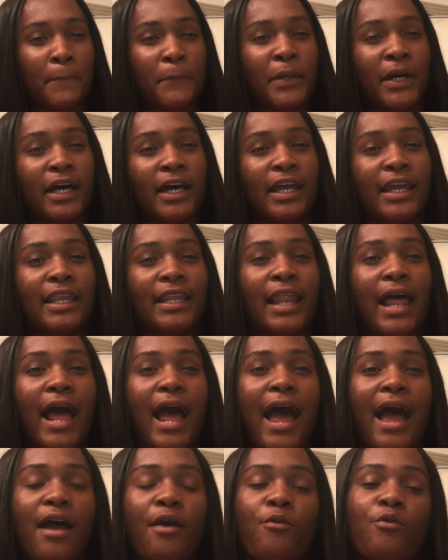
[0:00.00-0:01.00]
But
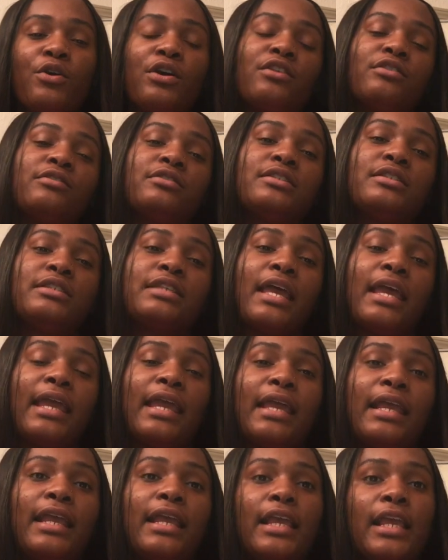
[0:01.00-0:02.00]
I wouldn't
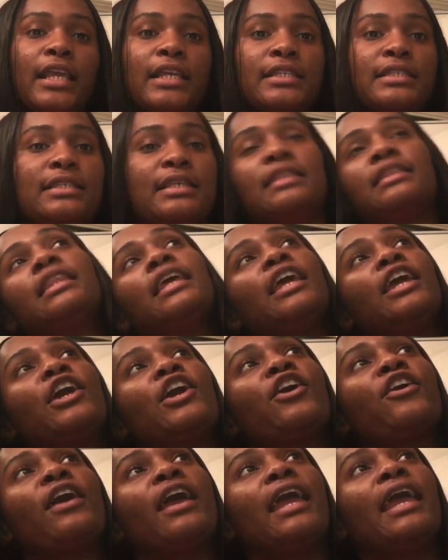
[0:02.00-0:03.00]
say sit
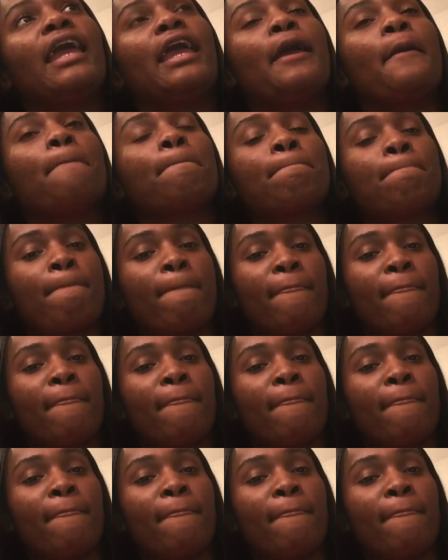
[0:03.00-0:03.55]
there and